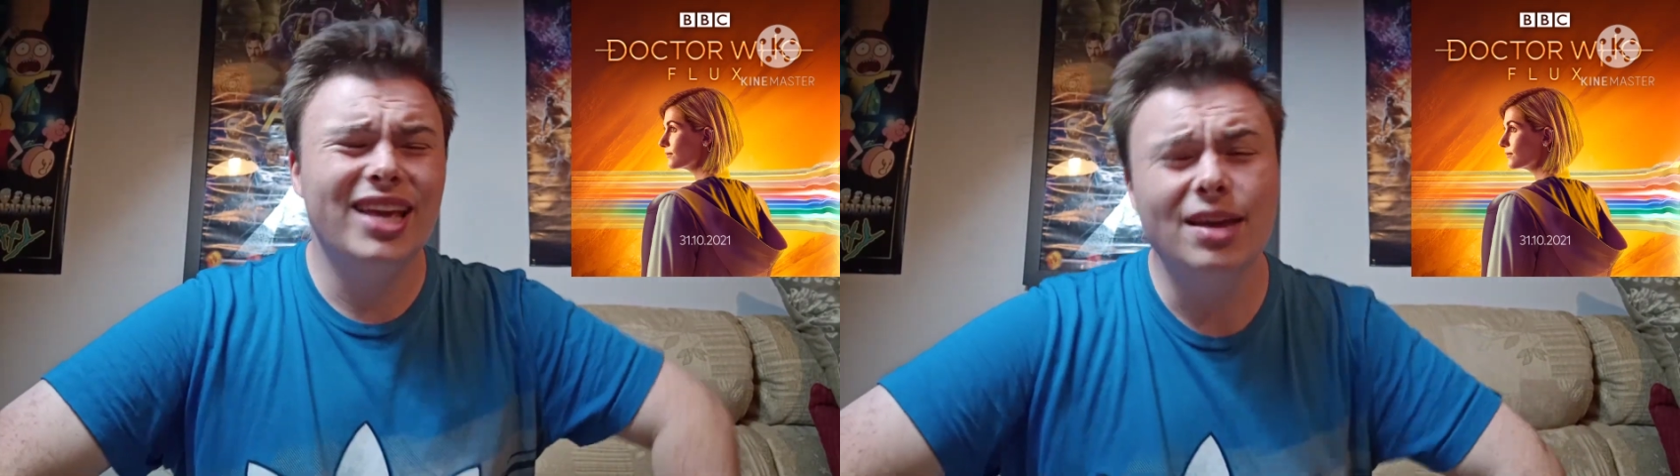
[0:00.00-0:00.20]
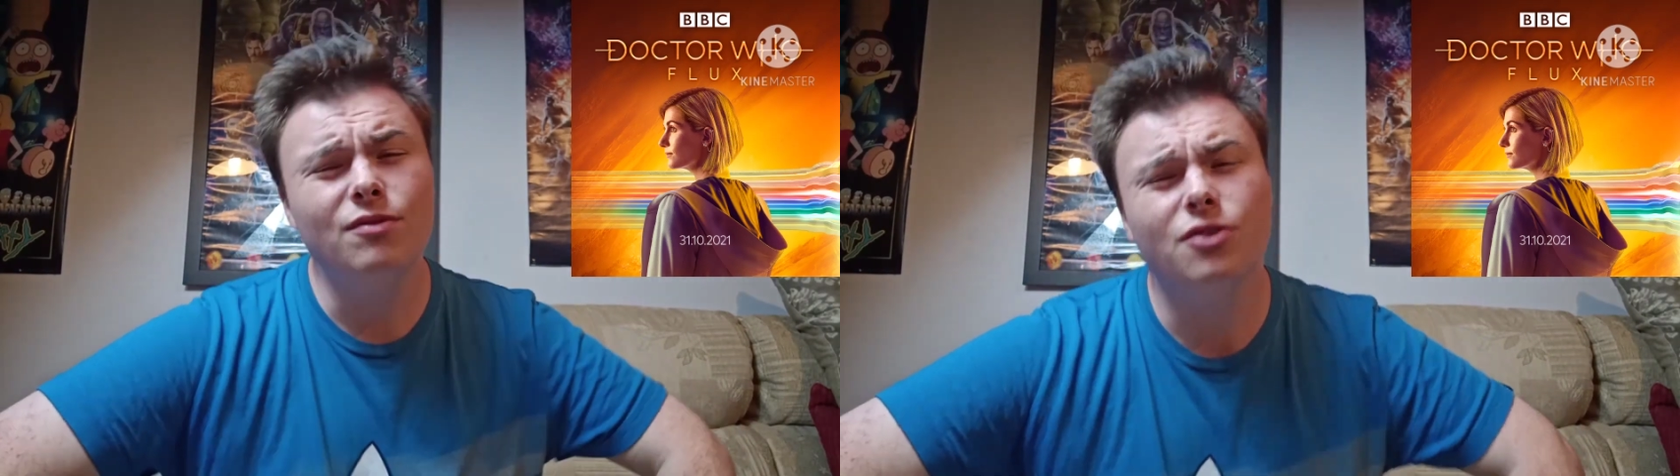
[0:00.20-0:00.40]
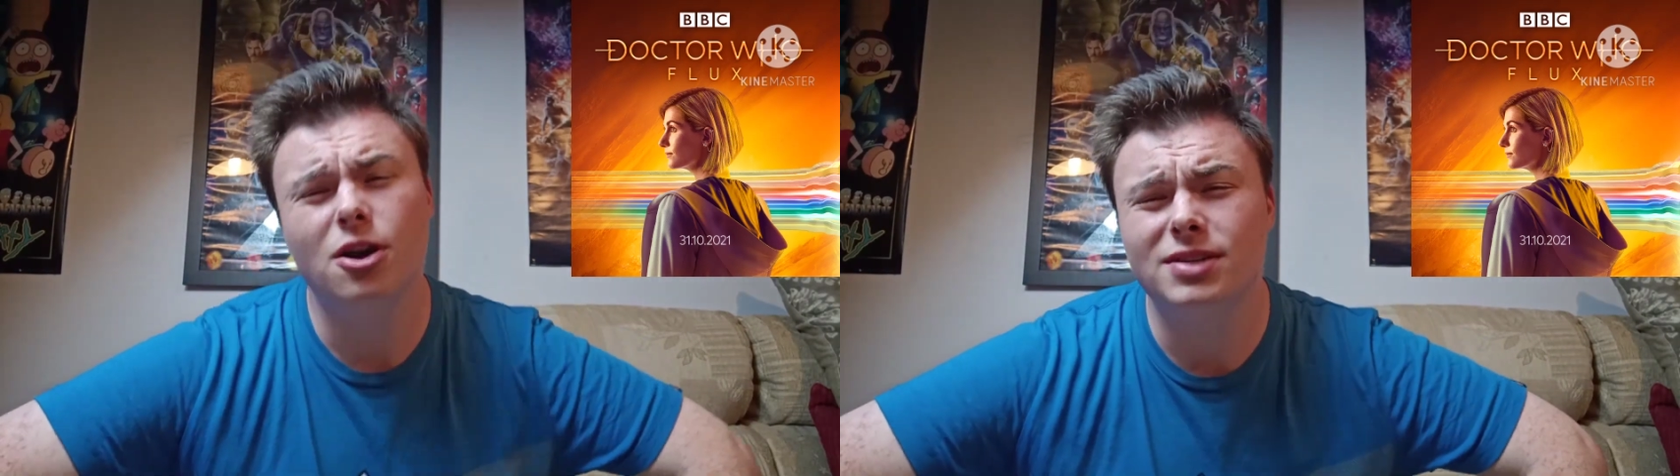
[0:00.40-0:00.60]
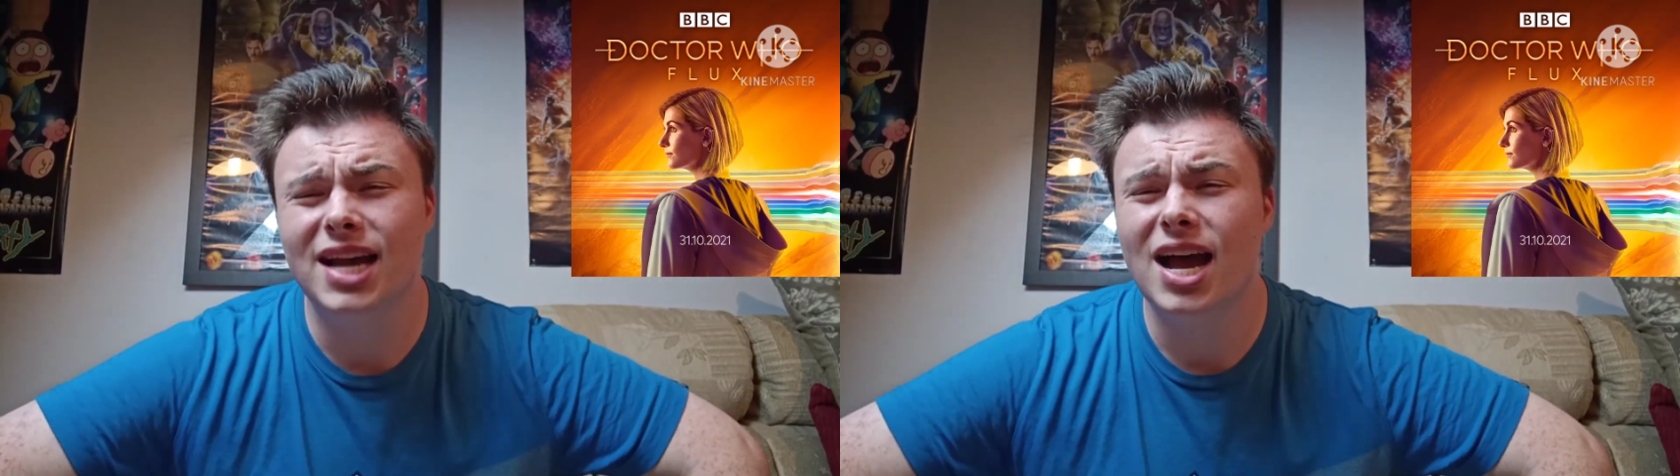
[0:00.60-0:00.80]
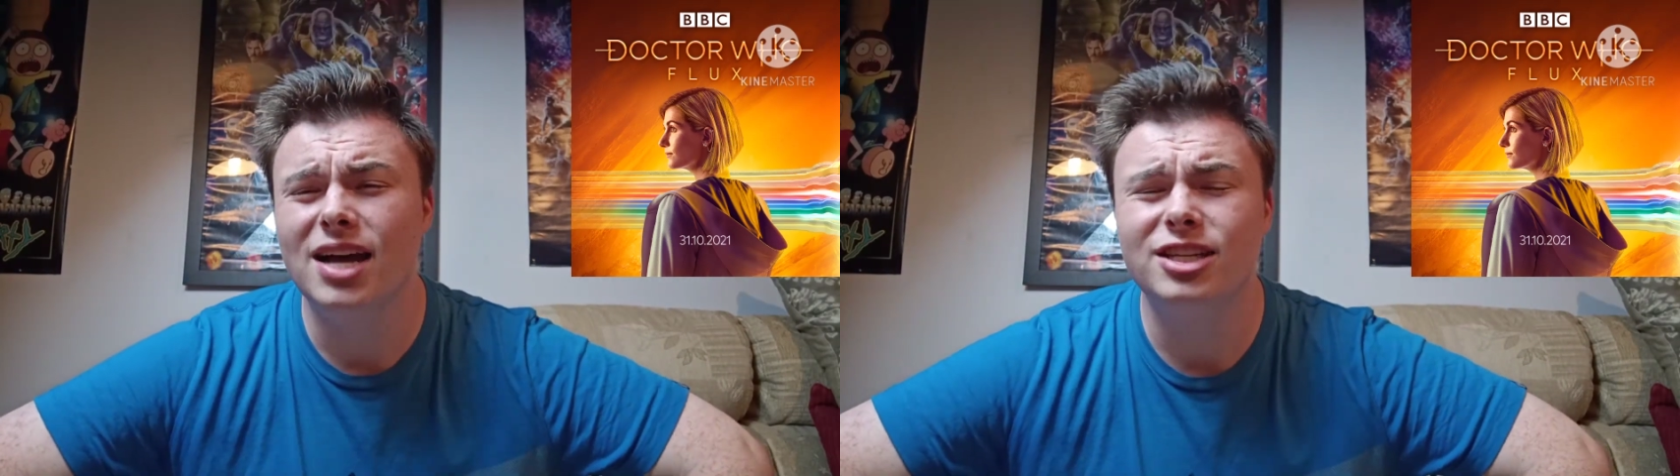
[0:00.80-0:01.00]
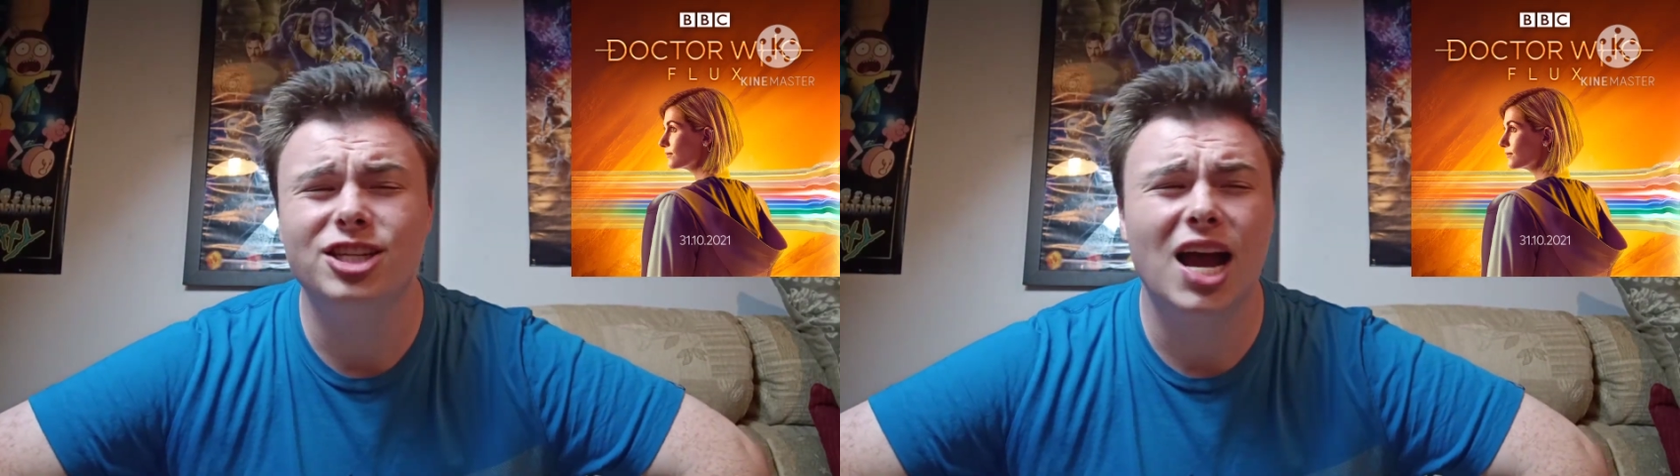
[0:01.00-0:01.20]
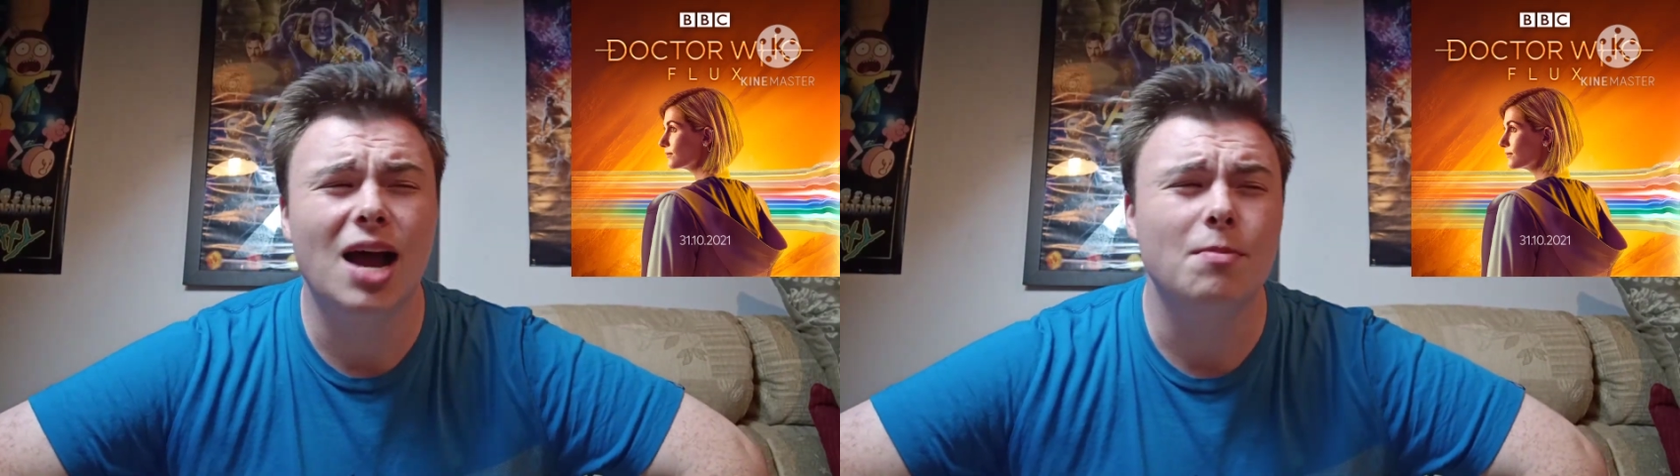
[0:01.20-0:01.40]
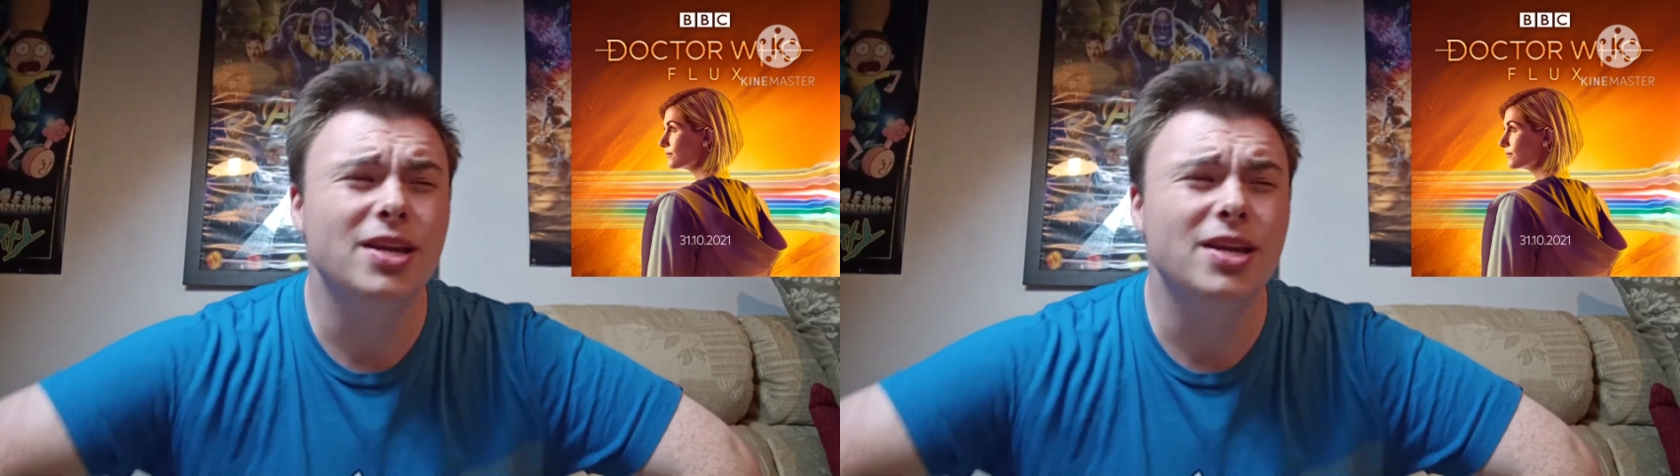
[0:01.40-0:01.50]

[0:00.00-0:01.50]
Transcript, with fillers: Info jab.